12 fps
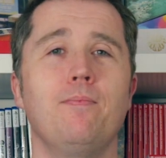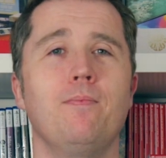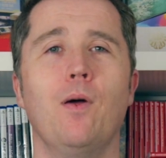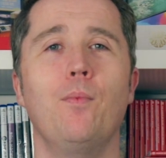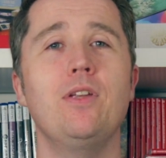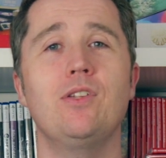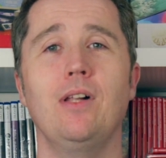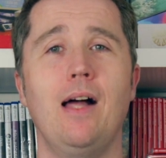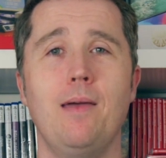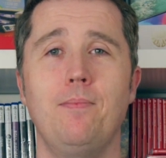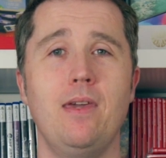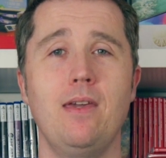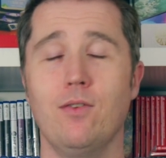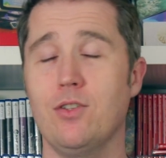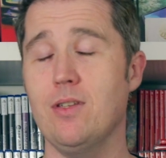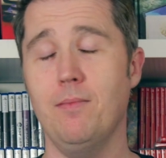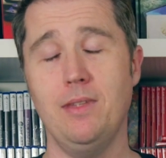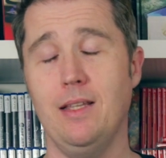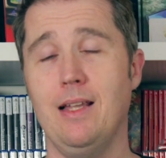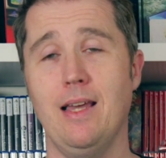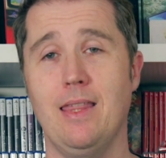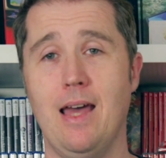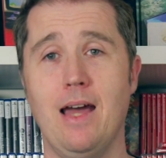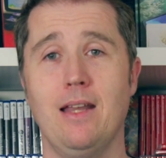original IP, or something
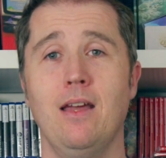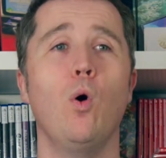like that.